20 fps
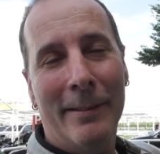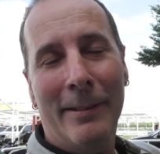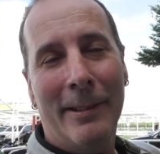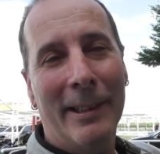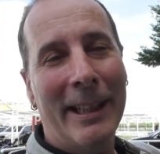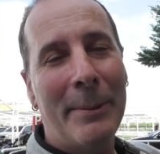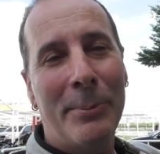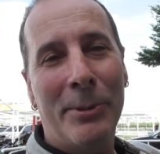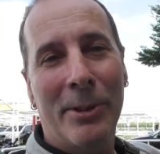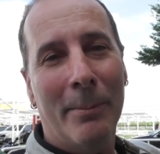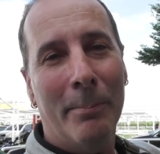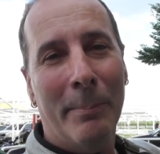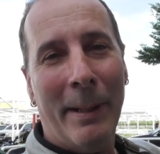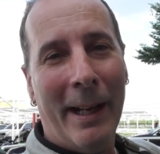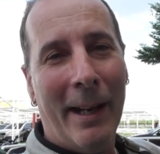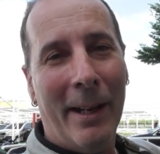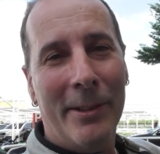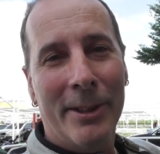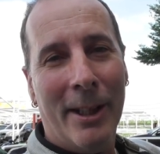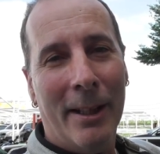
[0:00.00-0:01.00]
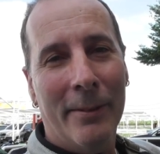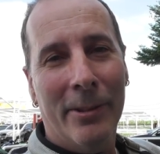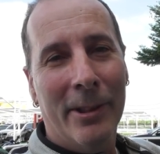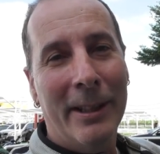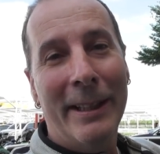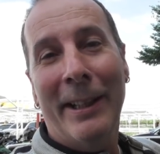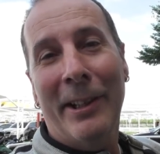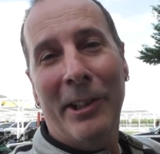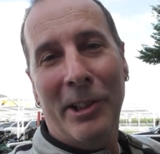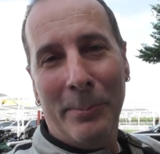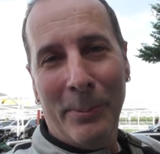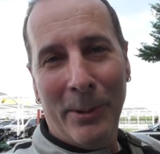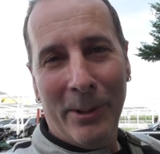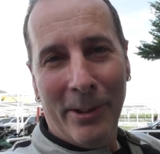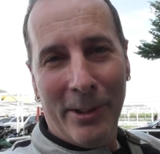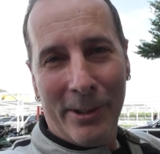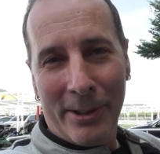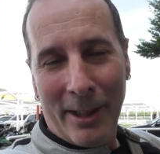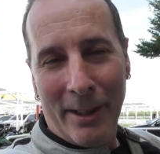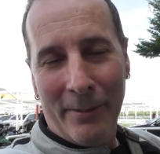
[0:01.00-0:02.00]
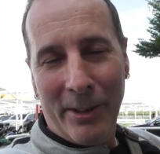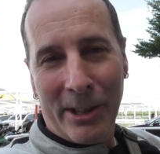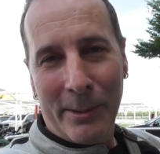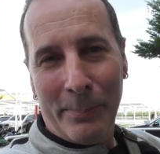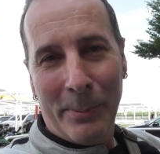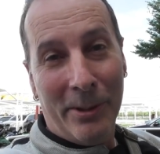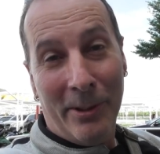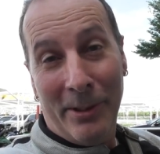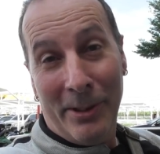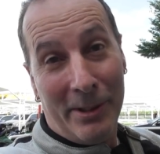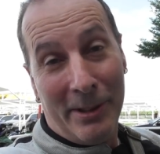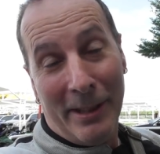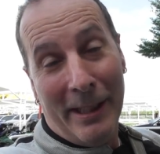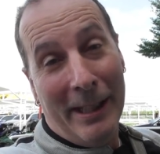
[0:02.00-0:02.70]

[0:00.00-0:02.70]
leaps and bounds over any experience I've experienced